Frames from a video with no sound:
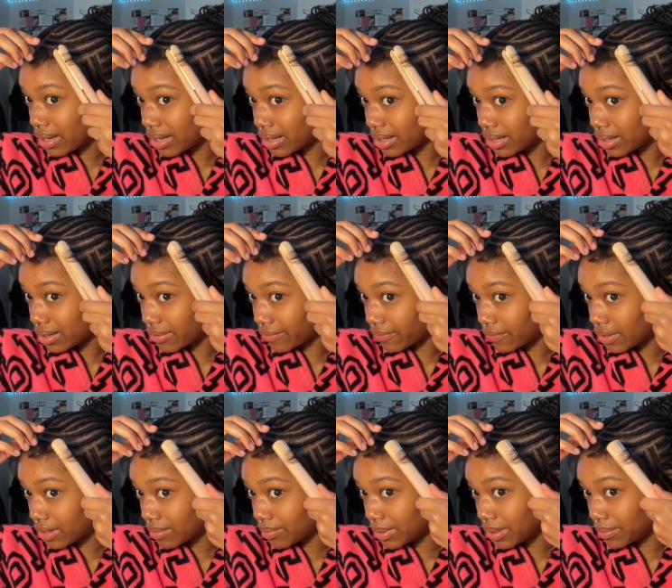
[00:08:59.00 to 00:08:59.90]
how they
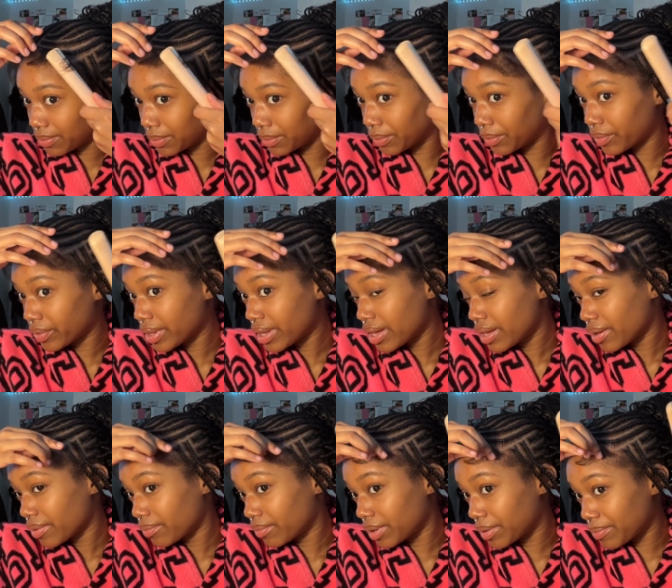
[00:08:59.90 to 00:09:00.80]
affect people.
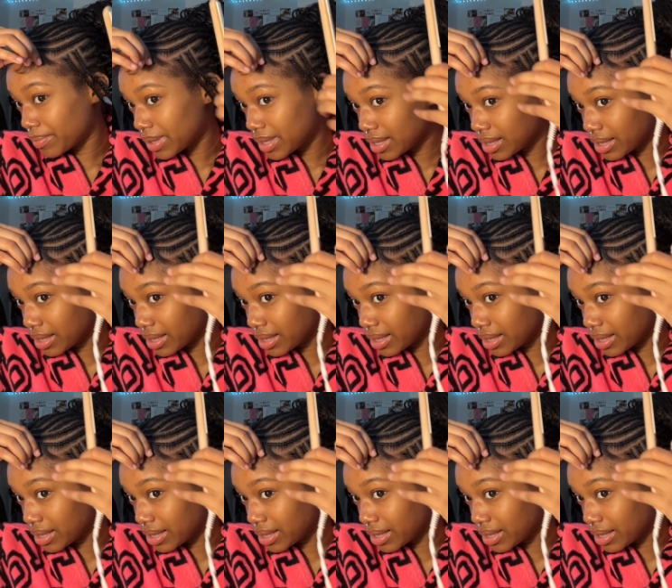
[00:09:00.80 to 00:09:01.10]
But me,